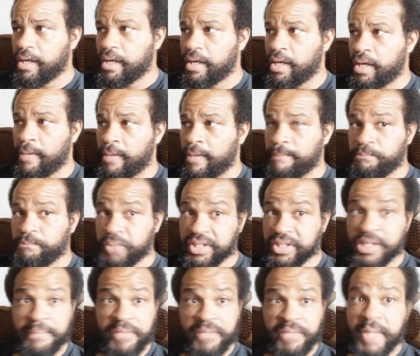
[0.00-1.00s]
um,
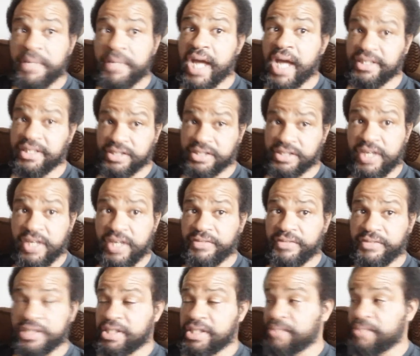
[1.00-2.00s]
but them them guys is tough.
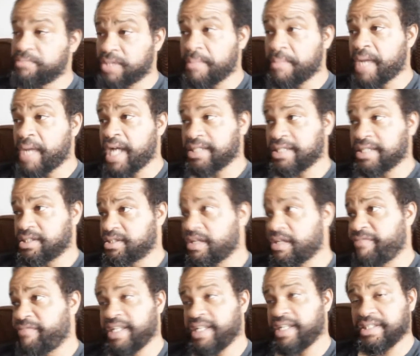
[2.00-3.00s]
Them them guys is
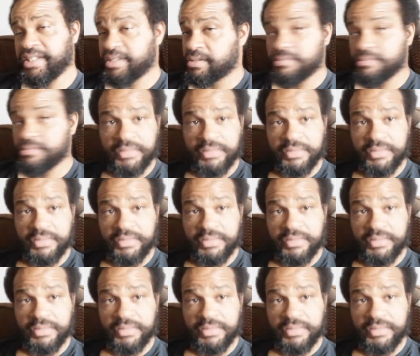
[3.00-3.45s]
tough fights